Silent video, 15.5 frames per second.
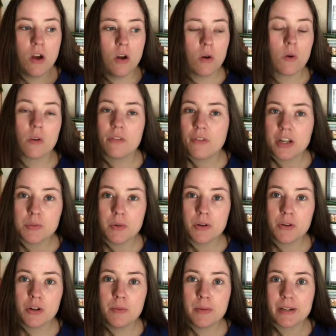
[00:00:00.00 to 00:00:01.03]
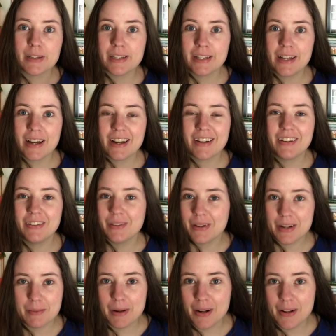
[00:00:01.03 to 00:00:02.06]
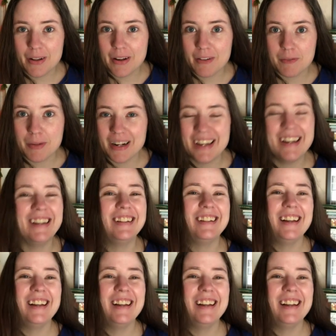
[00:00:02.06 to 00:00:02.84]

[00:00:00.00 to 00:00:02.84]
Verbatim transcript: or on the Facebook group, because I like learning about everybody.